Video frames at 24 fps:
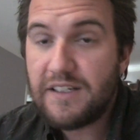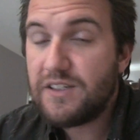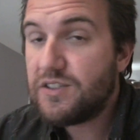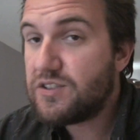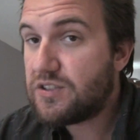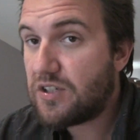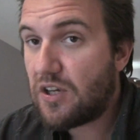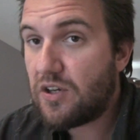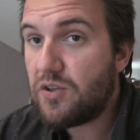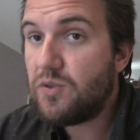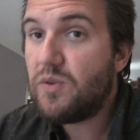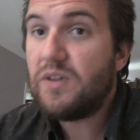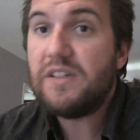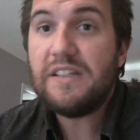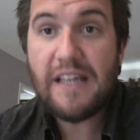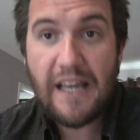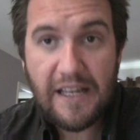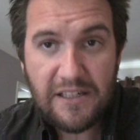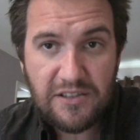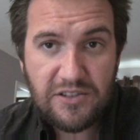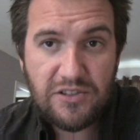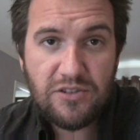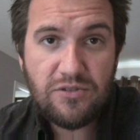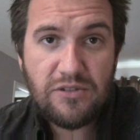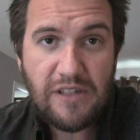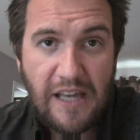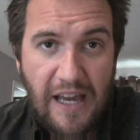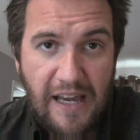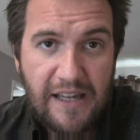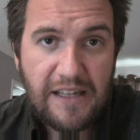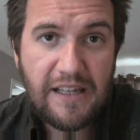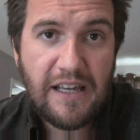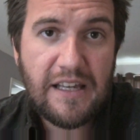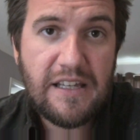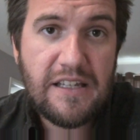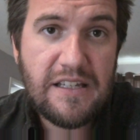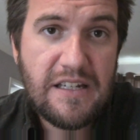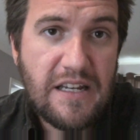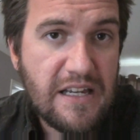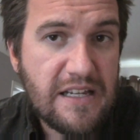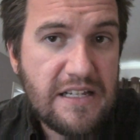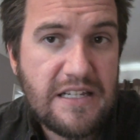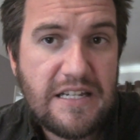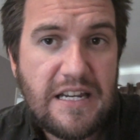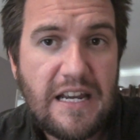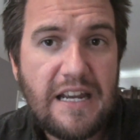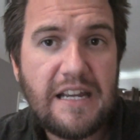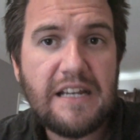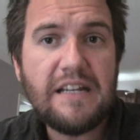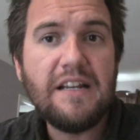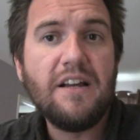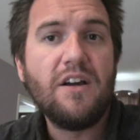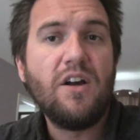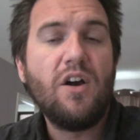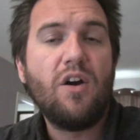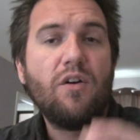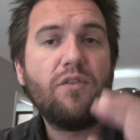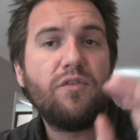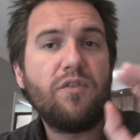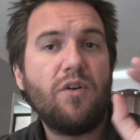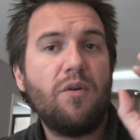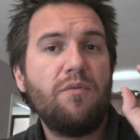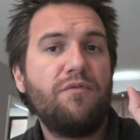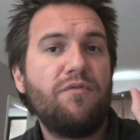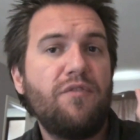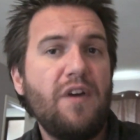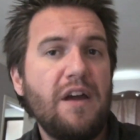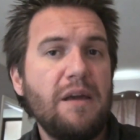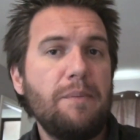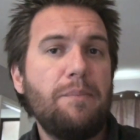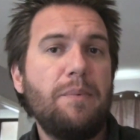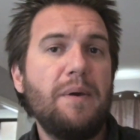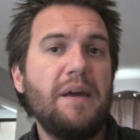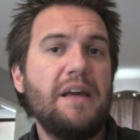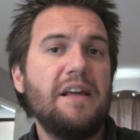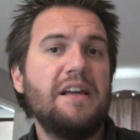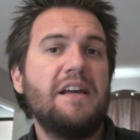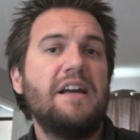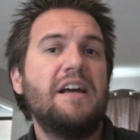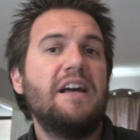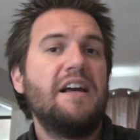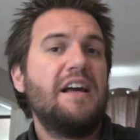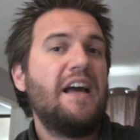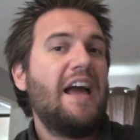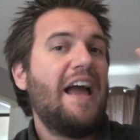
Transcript: So yes, you can get your nicotine from vaping